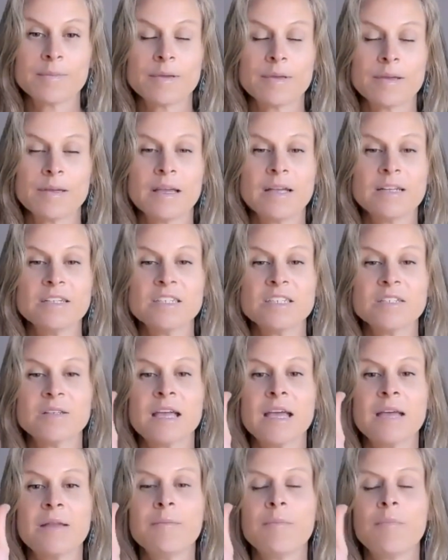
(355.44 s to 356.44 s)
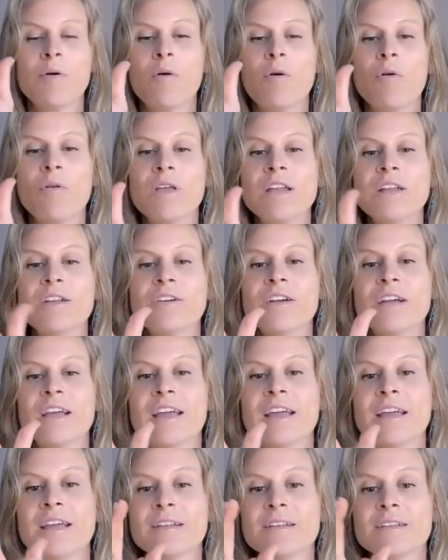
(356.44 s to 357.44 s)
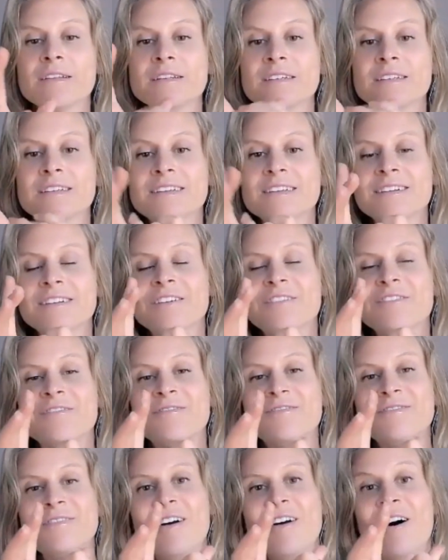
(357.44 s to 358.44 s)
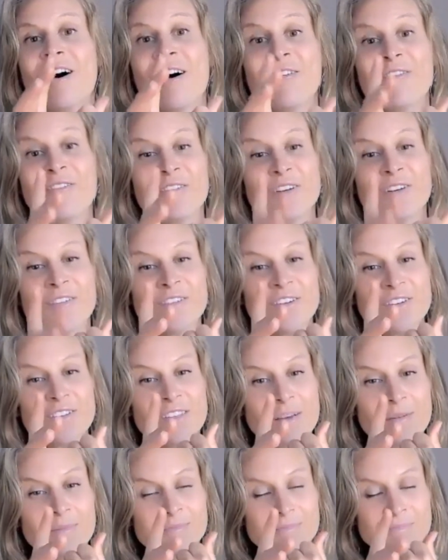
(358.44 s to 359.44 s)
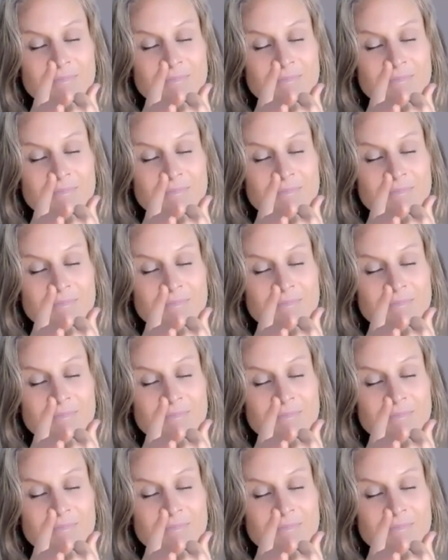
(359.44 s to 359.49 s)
Just again, pulling your hands off of your thumb.